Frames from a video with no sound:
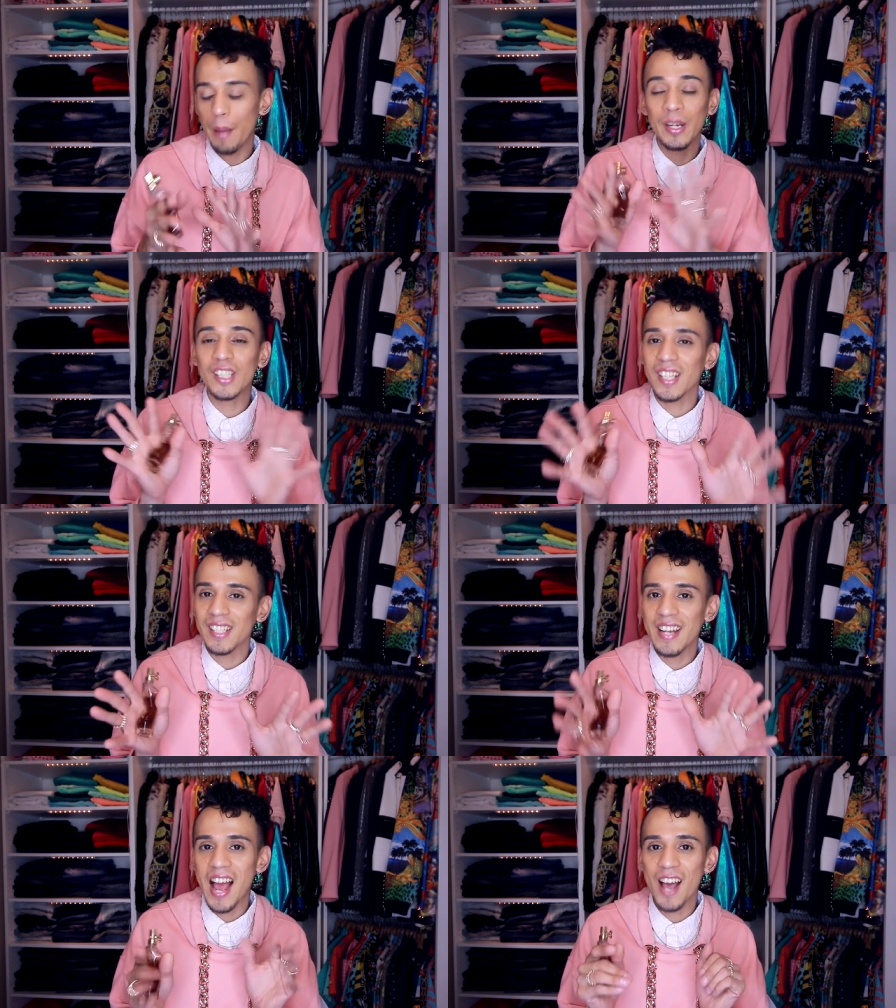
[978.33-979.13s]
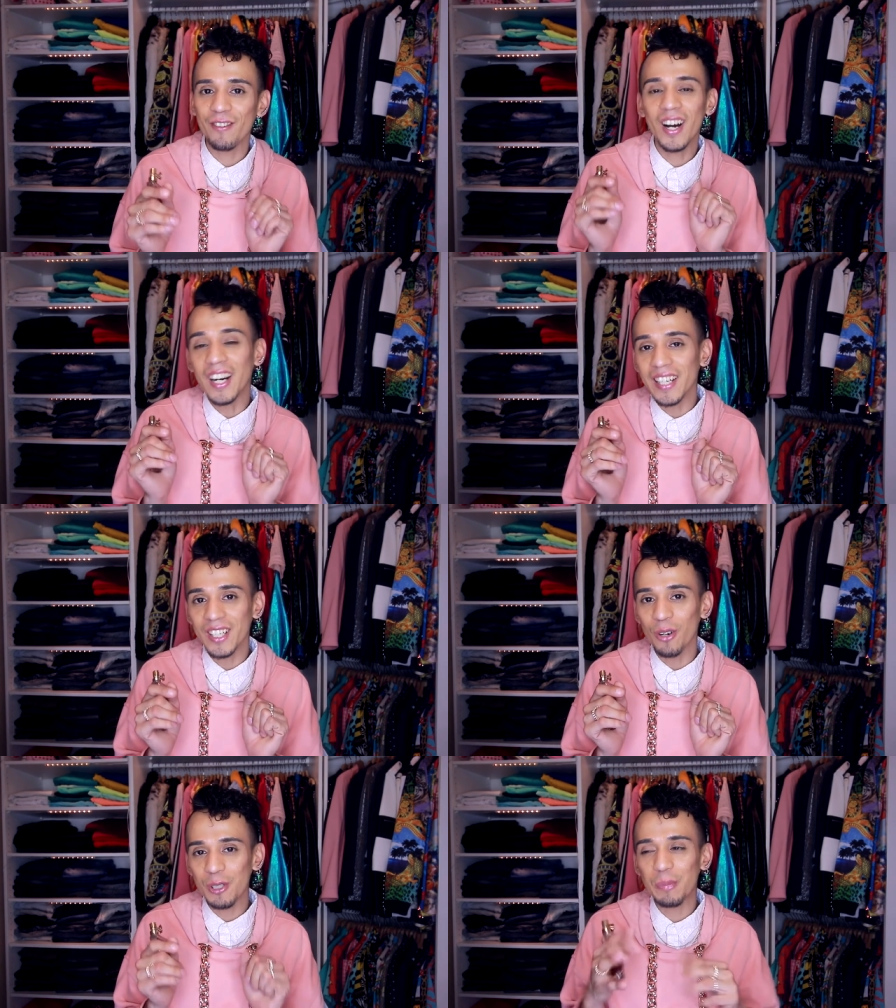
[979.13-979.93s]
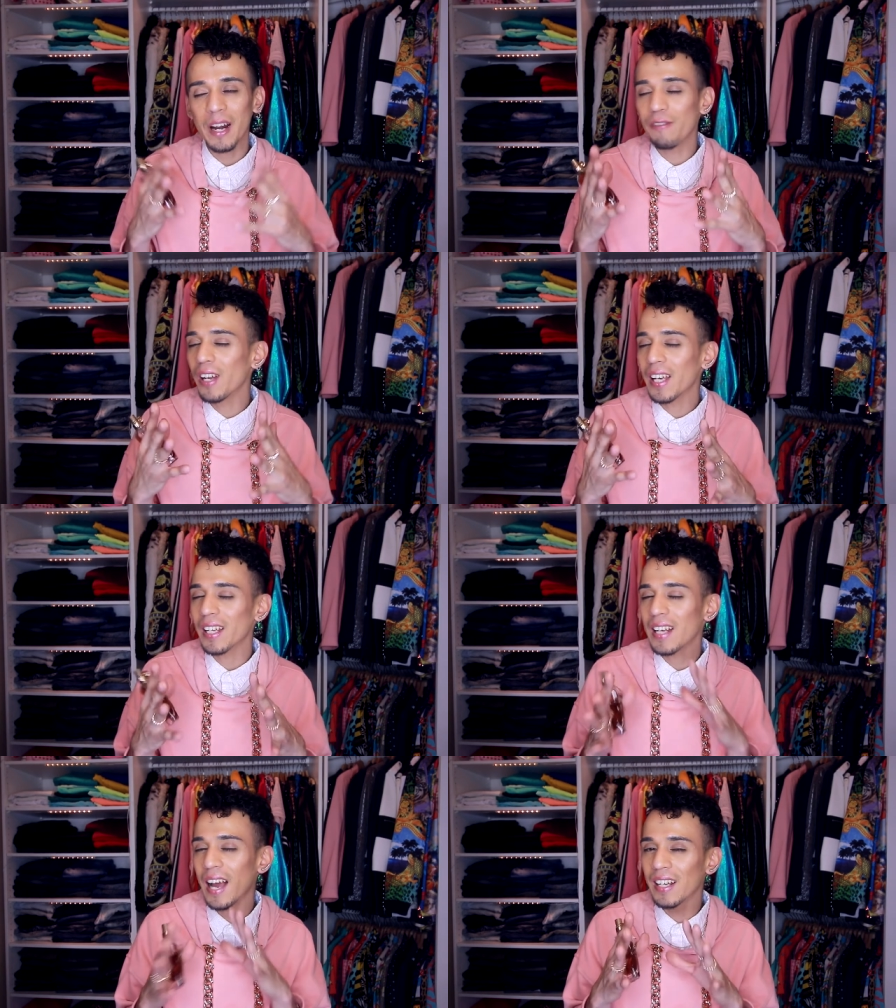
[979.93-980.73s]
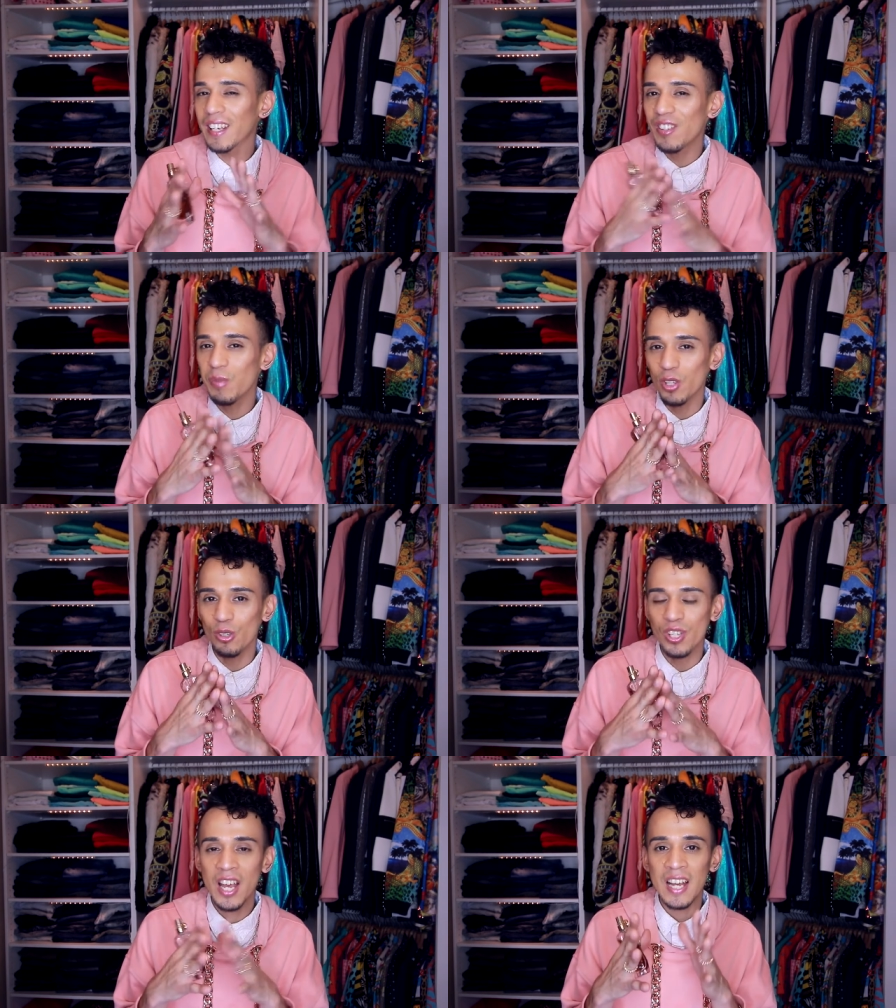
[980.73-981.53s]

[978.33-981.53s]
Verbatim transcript: I mean, it doesn't have honey notes, but I feel like it kind of gives me those